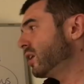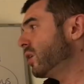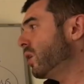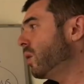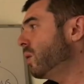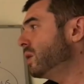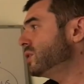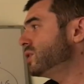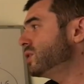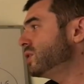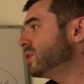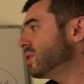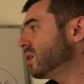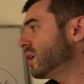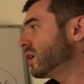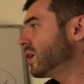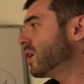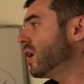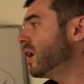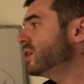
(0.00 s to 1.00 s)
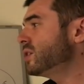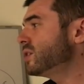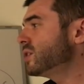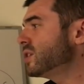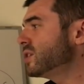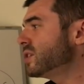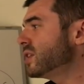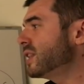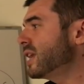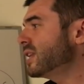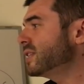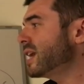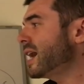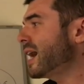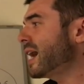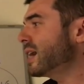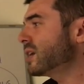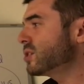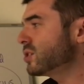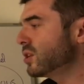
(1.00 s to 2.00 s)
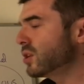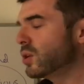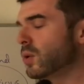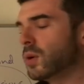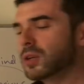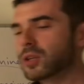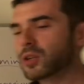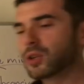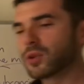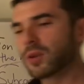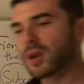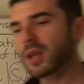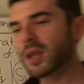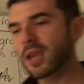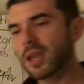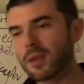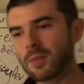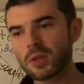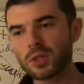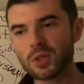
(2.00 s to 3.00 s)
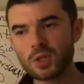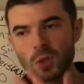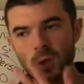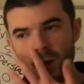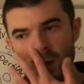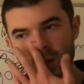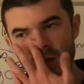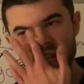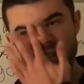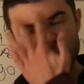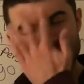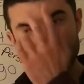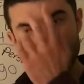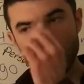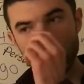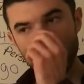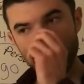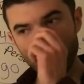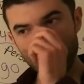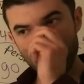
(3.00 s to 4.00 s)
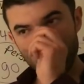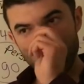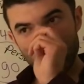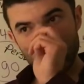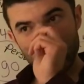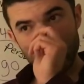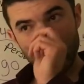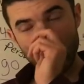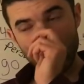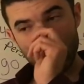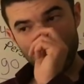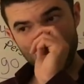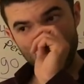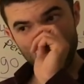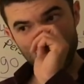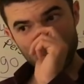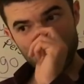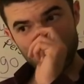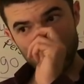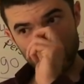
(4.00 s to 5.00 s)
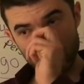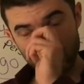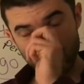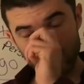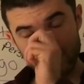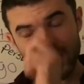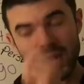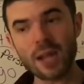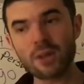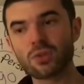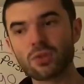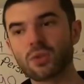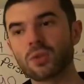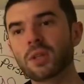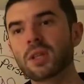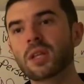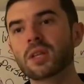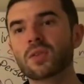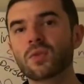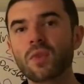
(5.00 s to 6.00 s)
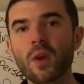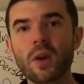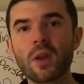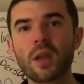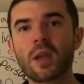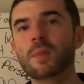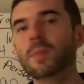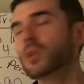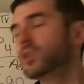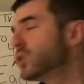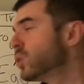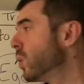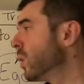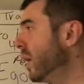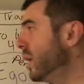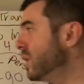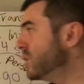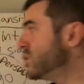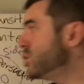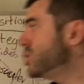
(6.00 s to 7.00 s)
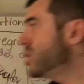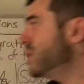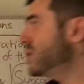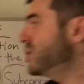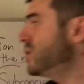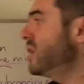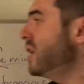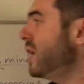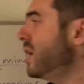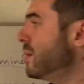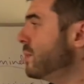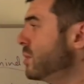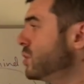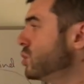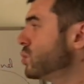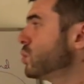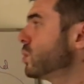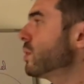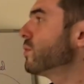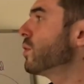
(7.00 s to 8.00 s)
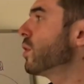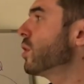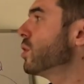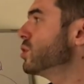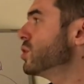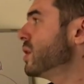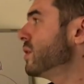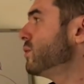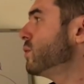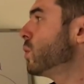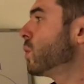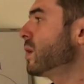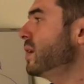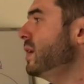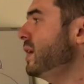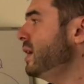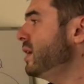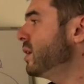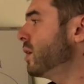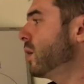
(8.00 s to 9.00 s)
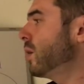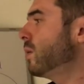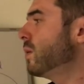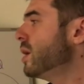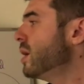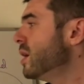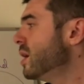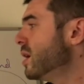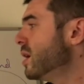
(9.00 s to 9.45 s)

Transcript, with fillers: to go into your unconscious, and that's actually going to create immaturity. So the unconscious naturally is very immature. It's just an immature version of your ego.